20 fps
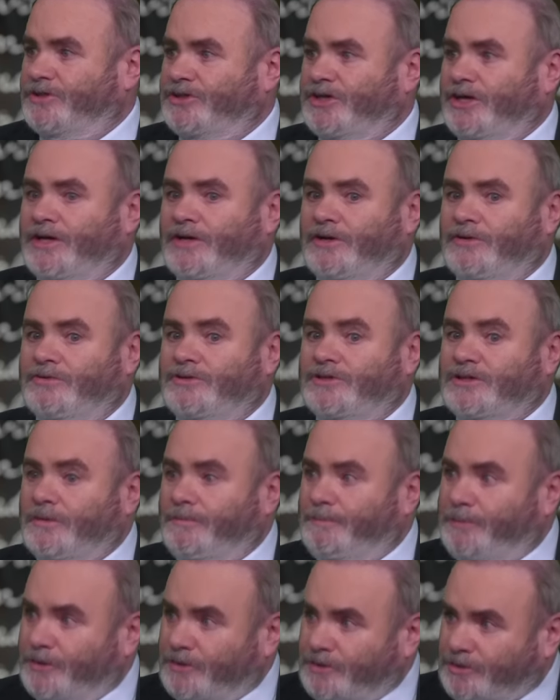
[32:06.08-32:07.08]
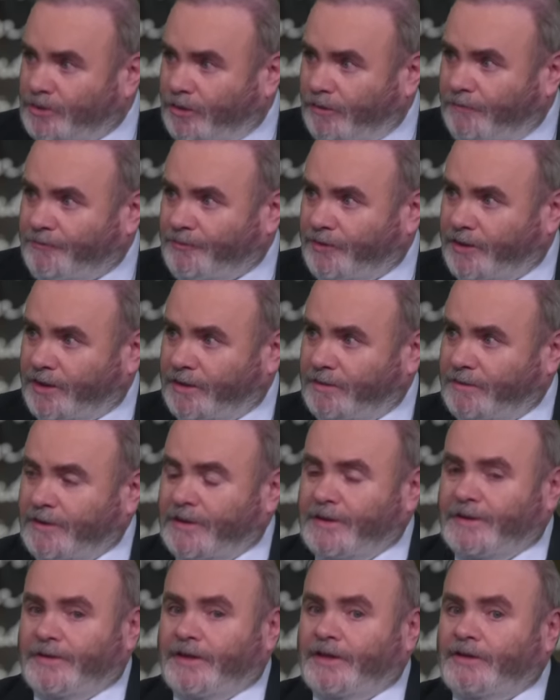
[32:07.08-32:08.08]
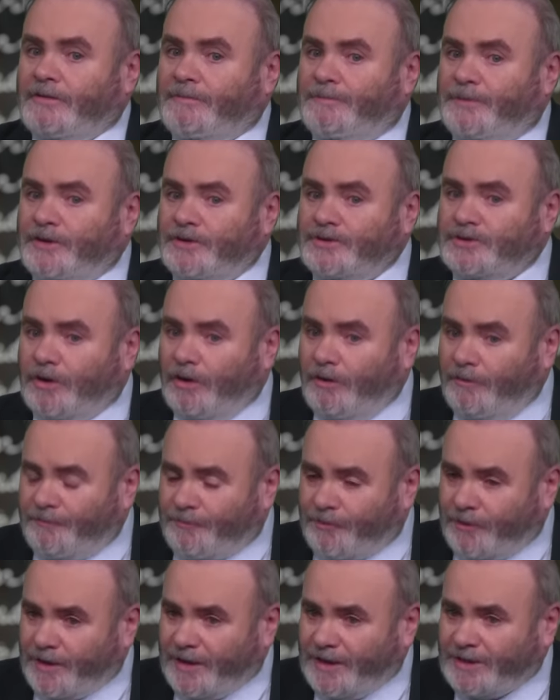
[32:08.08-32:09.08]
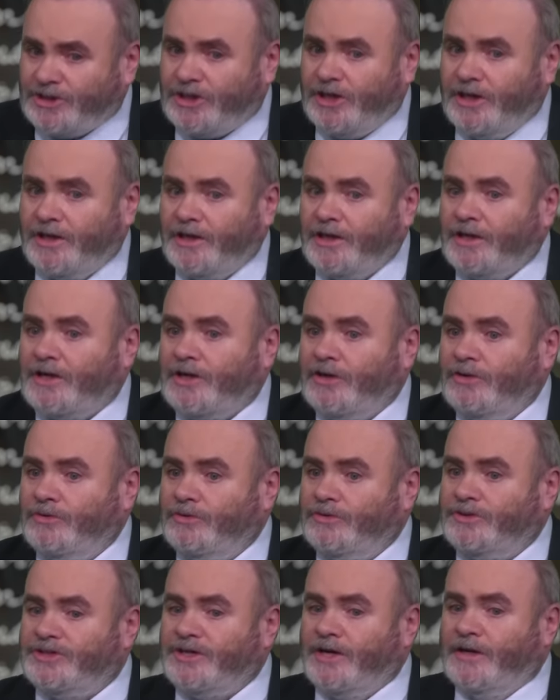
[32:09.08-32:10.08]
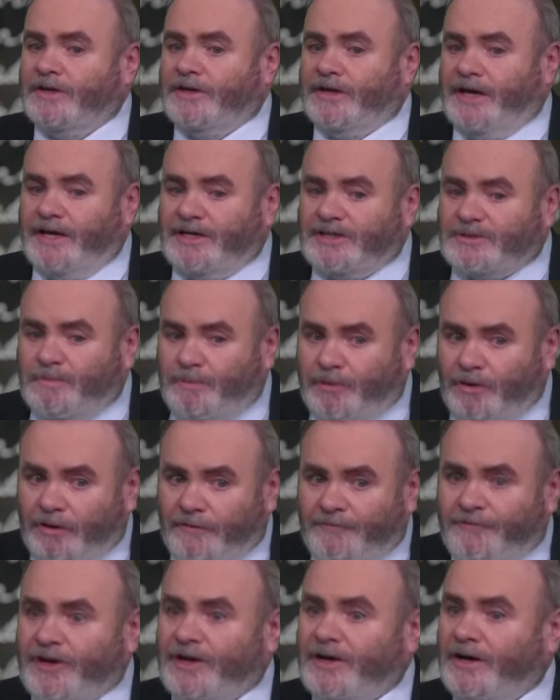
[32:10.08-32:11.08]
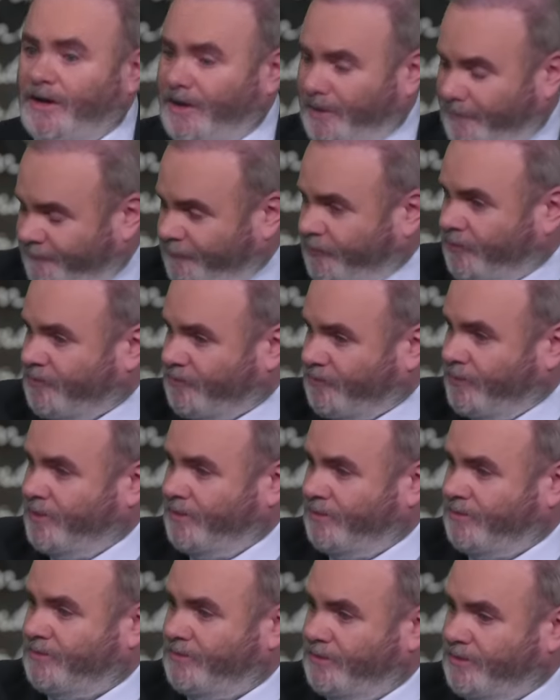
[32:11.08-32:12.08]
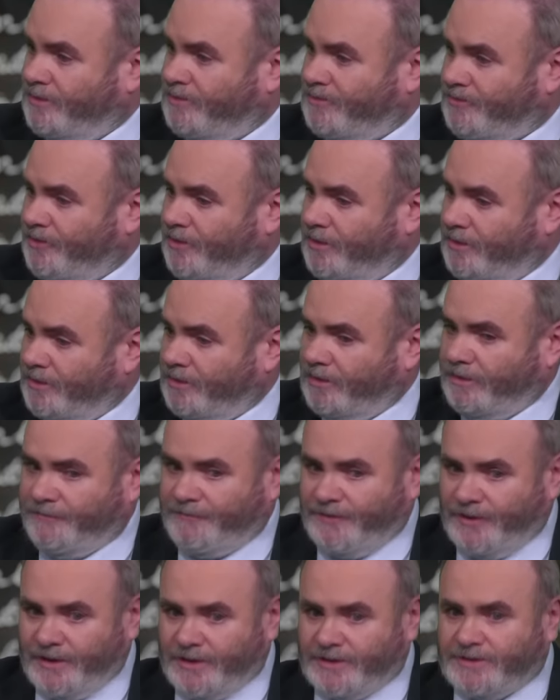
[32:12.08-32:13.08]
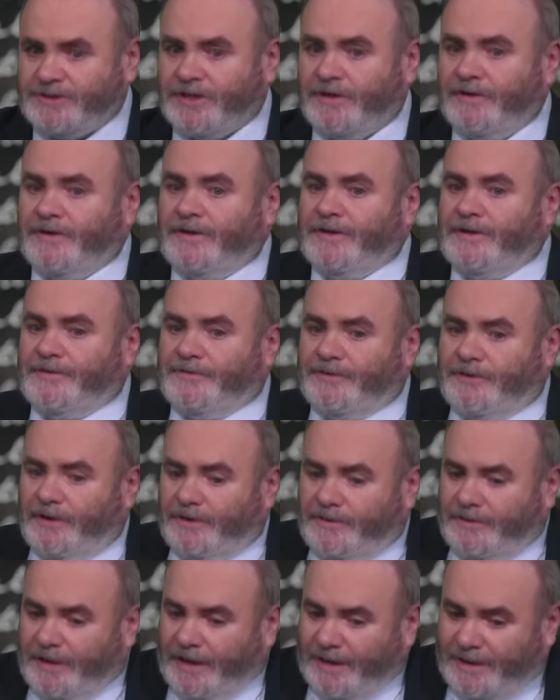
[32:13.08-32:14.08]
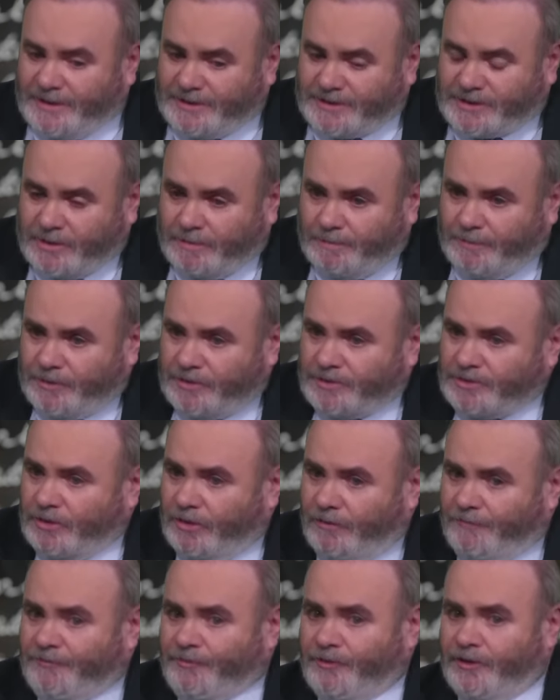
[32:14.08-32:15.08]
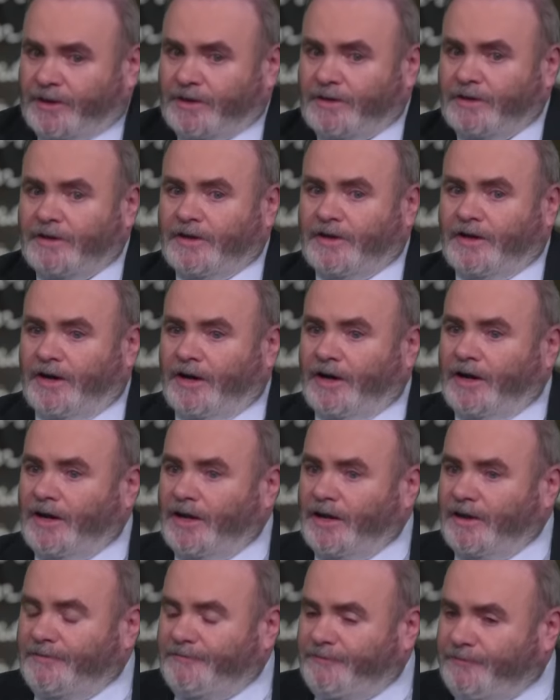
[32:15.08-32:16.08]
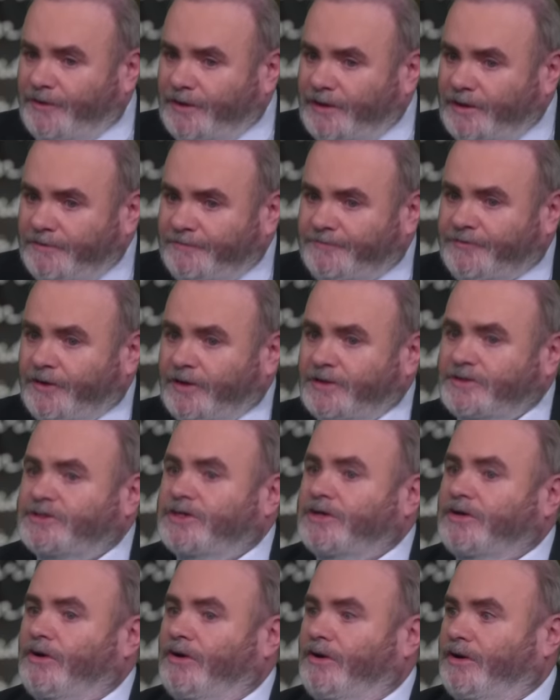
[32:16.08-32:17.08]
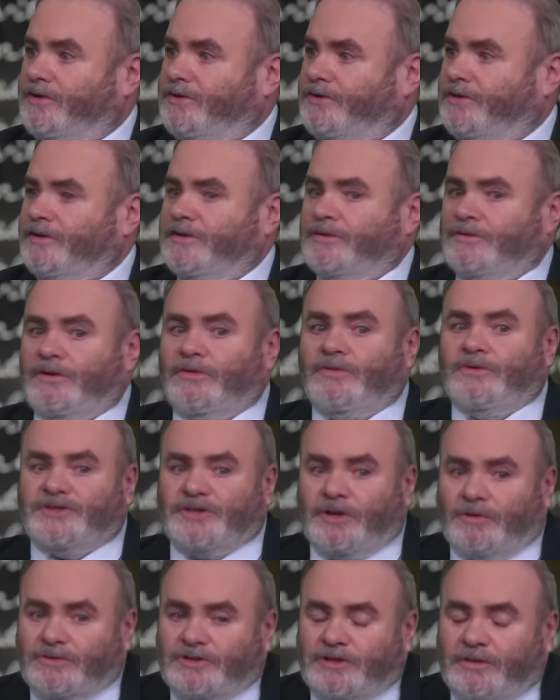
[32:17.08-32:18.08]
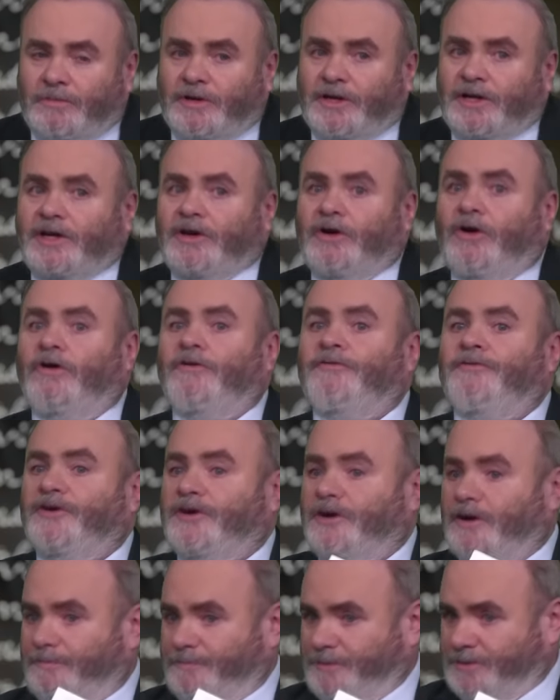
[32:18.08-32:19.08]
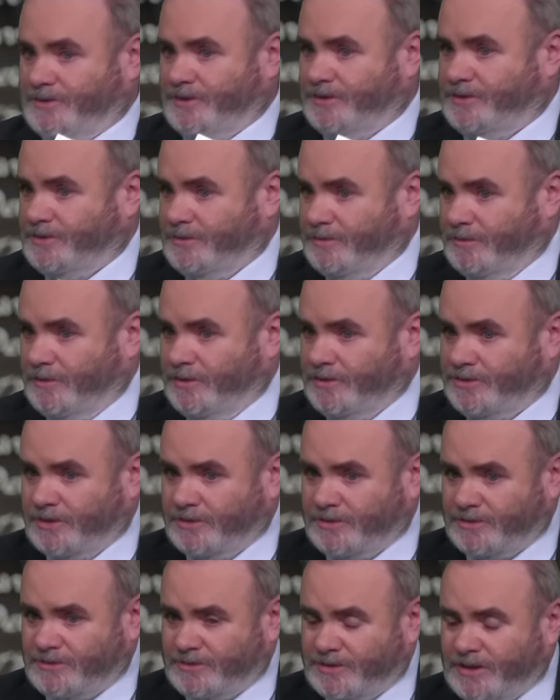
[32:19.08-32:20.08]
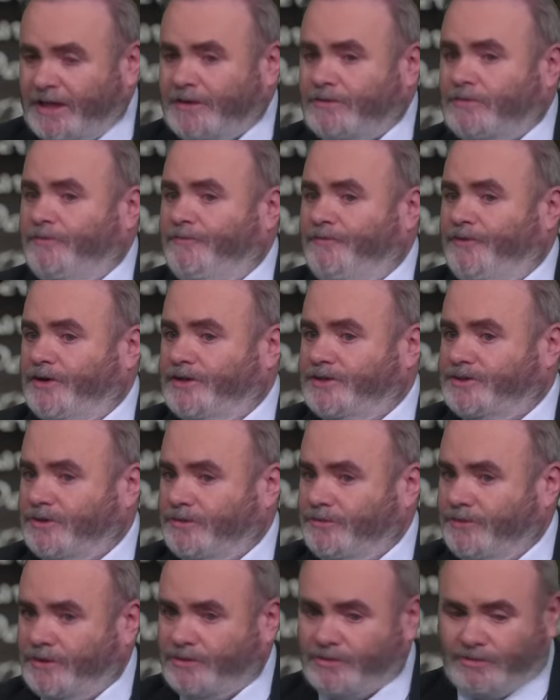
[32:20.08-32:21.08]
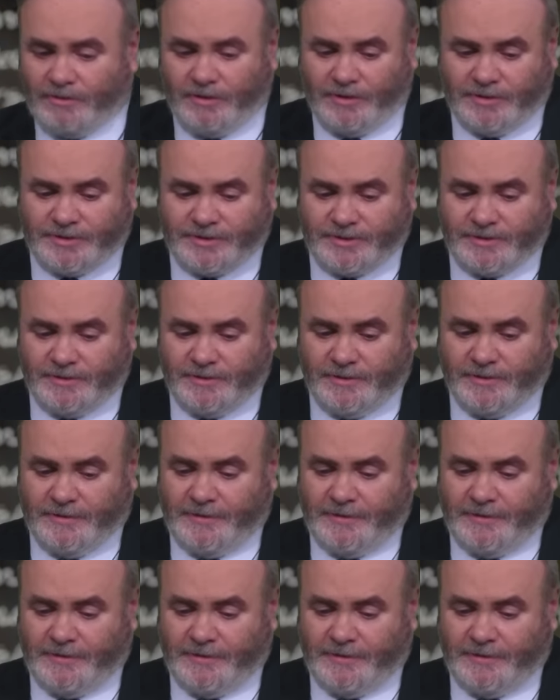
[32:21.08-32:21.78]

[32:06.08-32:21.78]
which includes the burnt offering. Mm. And the burnt offering actually includes his perfect life for three, thirty-three and a half years. Mm. That, that is the burnt offering, a life lived unto God, mm. that was ultimately offered up as a, as a sacrifice on the cross.